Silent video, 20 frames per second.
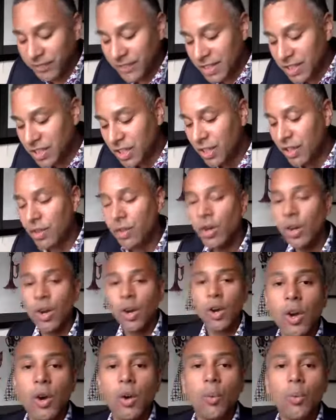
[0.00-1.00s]
So
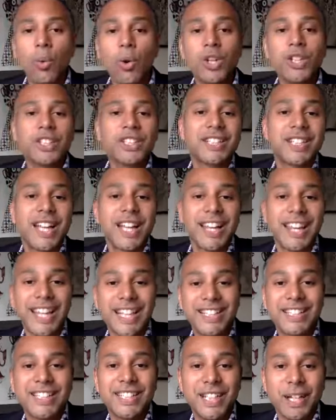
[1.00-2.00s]
what's
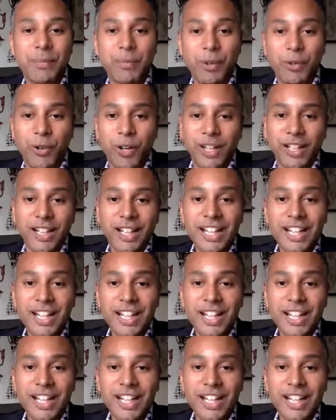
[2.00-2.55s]
lesson number one?